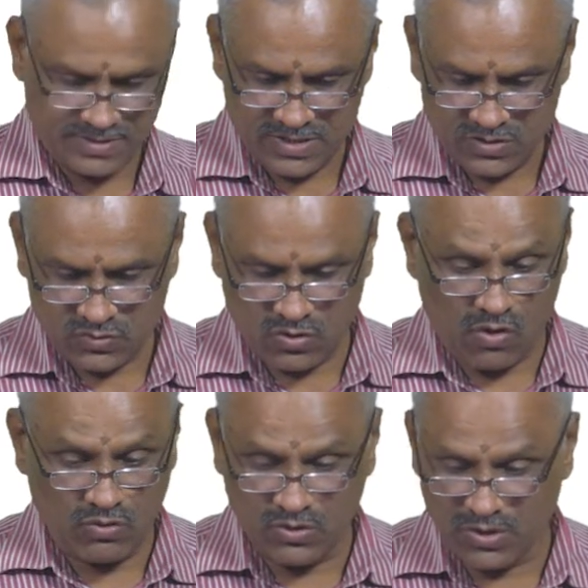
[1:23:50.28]
So,
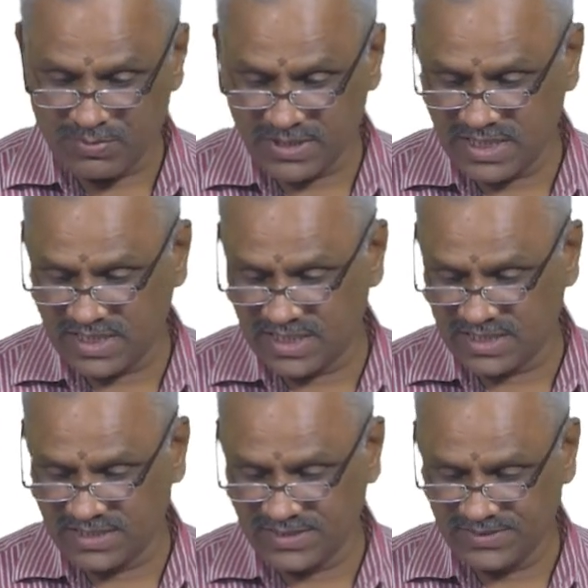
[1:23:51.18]
how do you represent
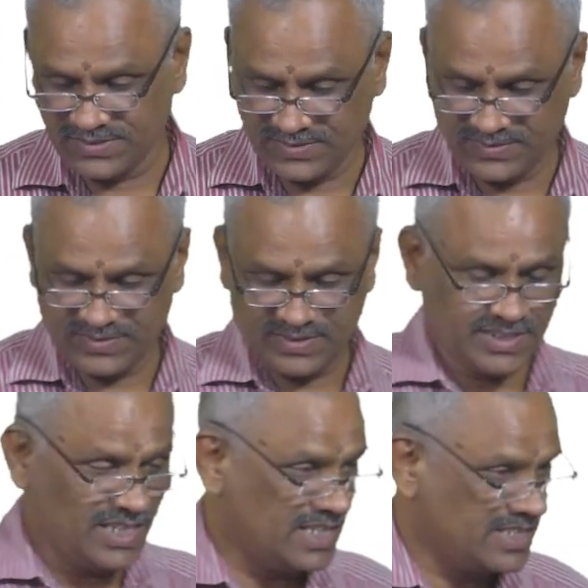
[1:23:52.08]
in
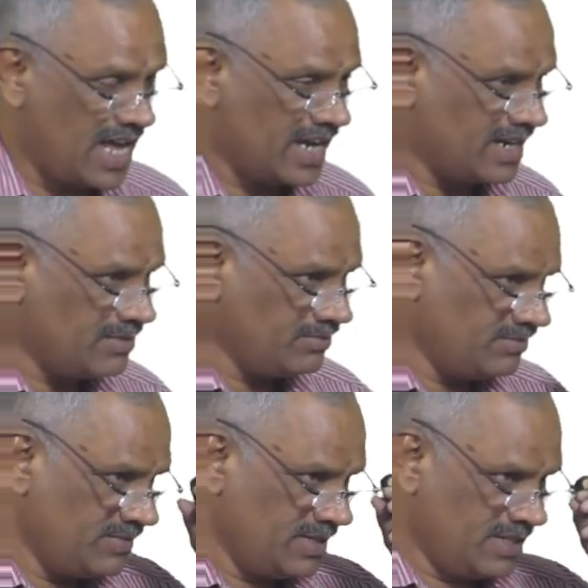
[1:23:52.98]
TS diagram?
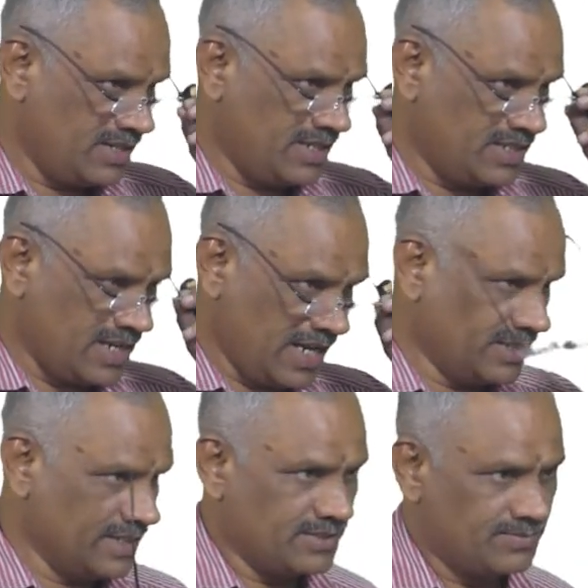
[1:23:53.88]
It is like
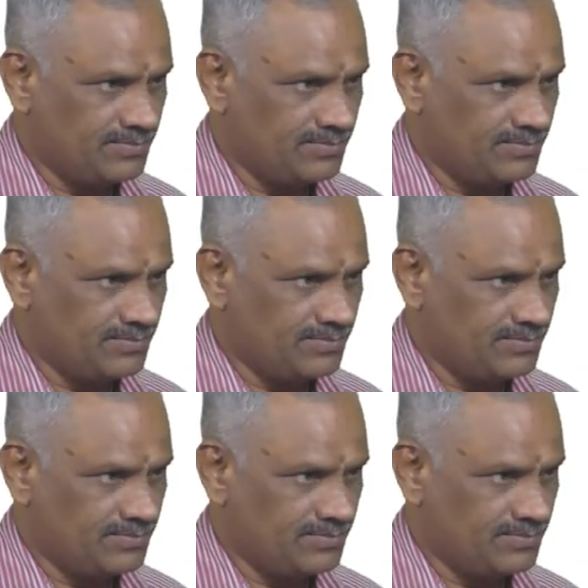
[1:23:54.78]
this,